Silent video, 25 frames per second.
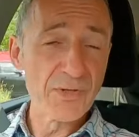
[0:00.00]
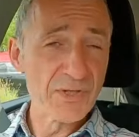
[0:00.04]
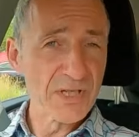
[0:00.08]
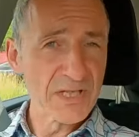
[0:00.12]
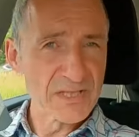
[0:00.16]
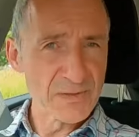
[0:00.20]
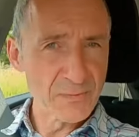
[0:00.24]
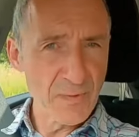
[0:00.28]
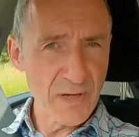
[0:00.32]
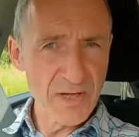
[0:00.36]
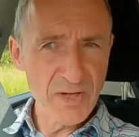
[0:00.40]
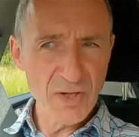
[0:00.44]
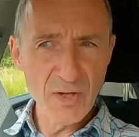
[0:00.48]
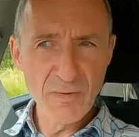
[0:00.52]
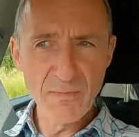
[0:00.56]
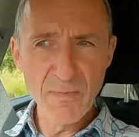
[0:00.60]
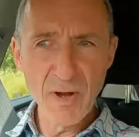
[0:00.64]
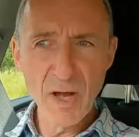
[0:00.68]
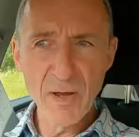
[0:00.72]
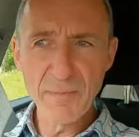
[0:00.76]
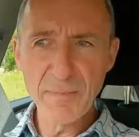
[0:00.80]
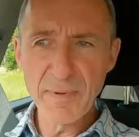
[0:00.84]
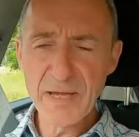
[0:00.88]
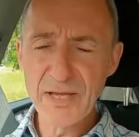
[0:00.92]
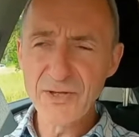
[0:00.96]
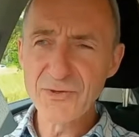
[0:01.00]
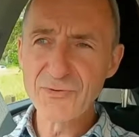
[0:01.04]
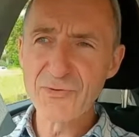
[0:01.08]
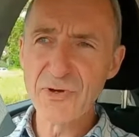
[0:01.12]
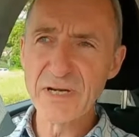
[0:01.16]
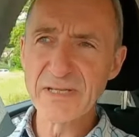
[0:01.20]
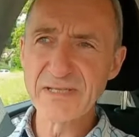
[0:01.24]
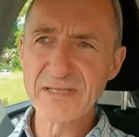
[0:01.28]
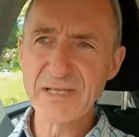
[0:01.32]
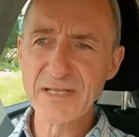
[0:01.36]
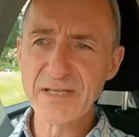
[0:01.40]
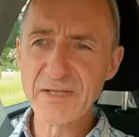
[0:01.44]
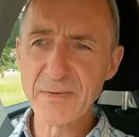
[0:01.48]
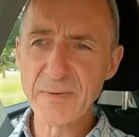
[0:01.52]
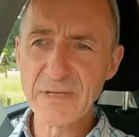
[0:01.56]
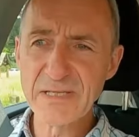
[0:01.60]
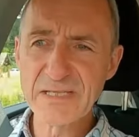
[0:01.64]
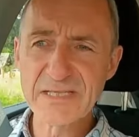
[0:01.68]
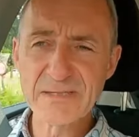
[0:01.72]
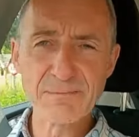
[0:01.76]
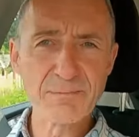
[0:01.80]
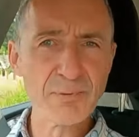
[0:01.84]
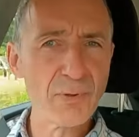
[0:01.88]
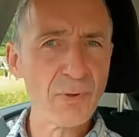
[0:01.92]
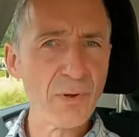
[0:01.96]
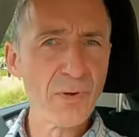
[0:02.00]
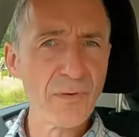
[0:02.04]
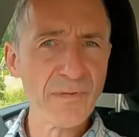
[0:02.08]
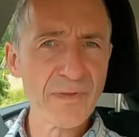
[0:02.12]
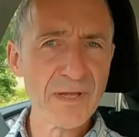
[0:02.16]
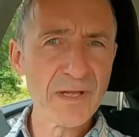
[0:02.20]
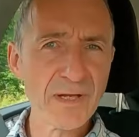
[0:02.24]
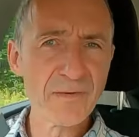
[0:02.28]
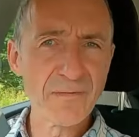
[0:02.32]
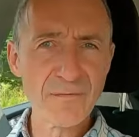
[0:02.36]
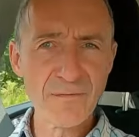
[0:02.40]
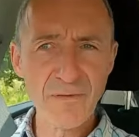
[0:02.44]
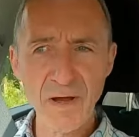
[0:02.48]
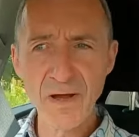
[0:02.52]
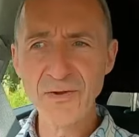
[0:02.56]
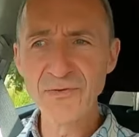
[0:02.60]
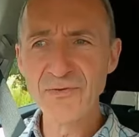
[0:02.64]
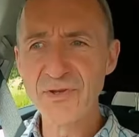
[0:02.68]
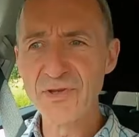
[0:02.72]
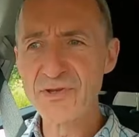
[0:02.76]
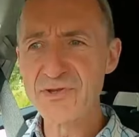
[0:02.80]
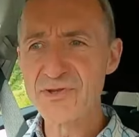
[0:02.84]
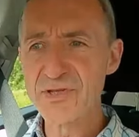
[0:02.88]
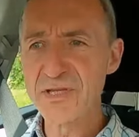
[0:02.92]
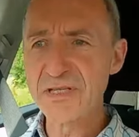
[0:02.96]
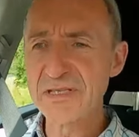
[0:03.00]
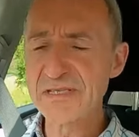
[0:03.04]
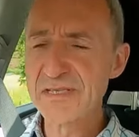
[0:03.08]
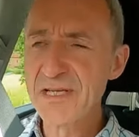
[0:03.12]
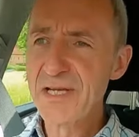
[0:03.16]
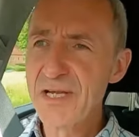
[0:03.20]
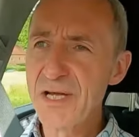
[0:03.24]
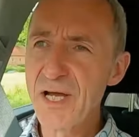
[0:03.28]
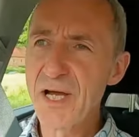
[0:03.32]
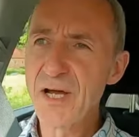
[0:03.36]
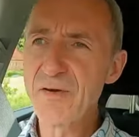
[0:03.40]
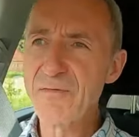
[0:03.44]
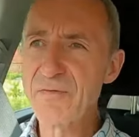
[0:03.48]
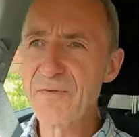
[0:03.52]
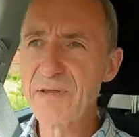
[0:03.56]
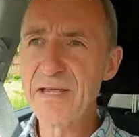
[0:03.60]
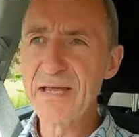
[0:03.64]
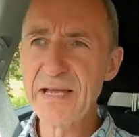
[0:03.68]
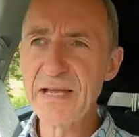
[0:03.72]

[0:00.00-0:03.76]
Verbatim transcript: which is when you might be interested to explore the advantages of